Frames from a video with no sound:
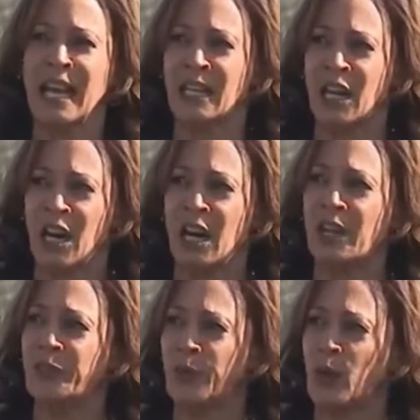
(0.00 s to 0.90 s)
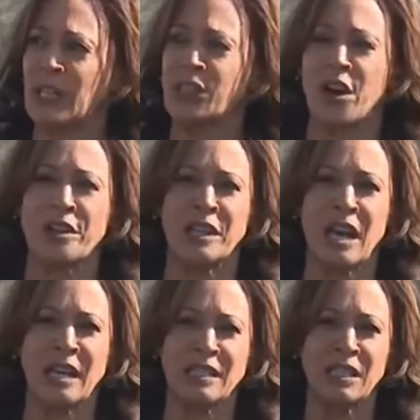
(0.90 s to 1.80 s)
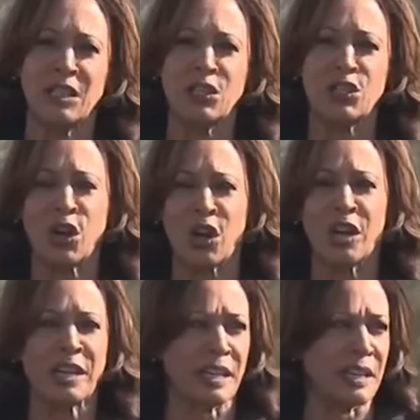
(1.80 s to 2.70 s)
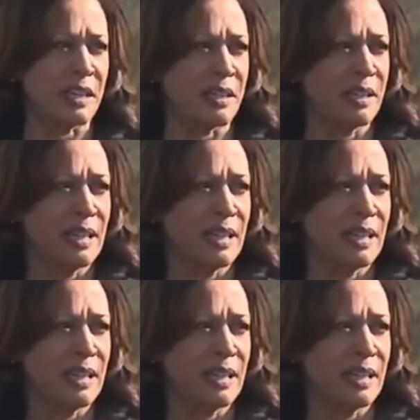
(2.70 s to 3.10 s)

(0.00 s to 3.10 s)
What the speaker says: and convoys are not targeted.